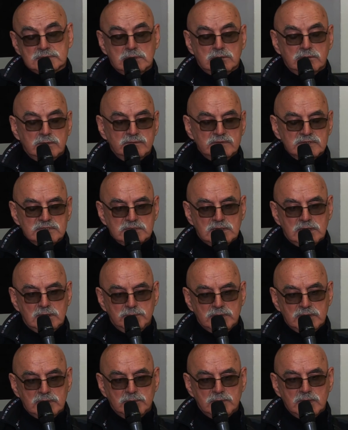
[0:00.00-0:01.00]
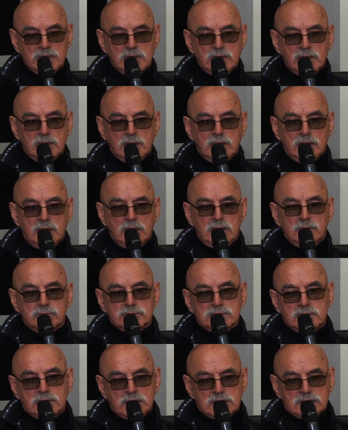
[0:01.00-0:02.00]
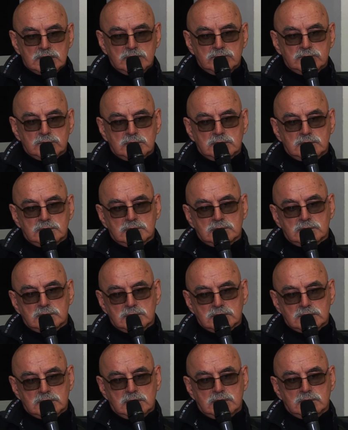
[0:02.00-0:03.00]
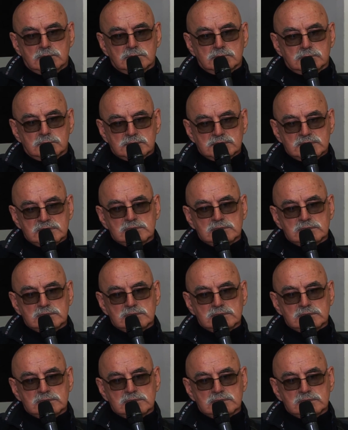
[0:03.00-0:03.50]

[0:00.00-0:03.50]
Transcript: made by the humans, but also some animal tracks.